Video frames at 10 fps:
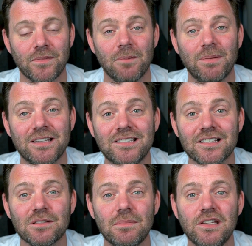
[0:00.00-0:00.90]
but it
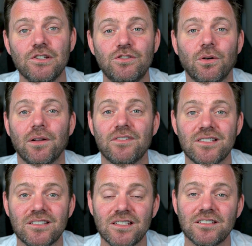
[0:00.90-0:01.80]
doesn't mean you don't have a
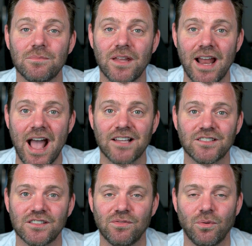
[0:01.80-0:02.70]
system that
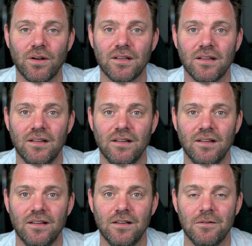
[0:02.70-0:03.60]
asks for it.
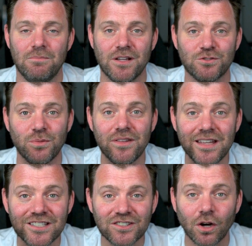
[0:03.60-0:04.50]
Because when they
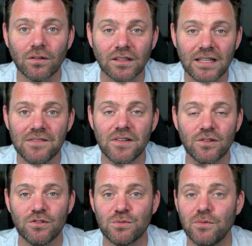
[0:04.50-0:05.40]
start leaving
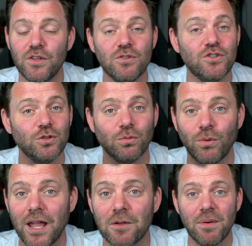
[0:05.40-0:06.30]
those reviews, you'll
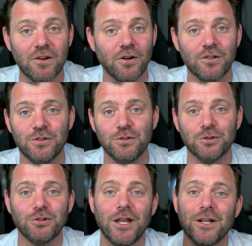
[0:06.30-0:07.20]
rank better on
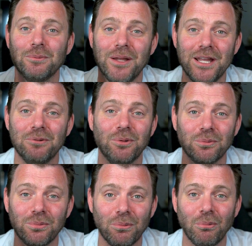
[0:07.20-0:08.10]
Google, and it will
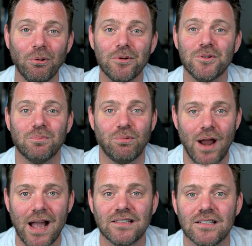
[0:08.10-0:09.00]
reward your
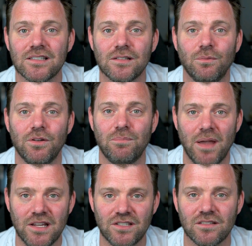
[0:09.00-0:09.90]
practice with
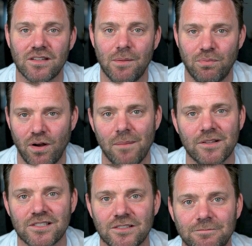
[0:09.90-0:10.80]
patients, I
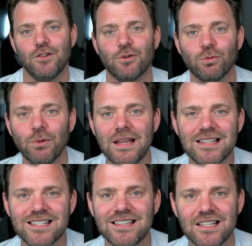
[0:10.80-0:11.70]
promise. The
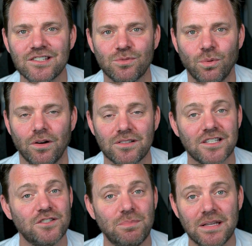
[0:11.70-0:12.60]
reason this worked
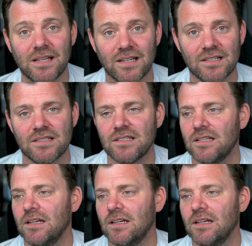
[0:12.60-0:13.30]
is because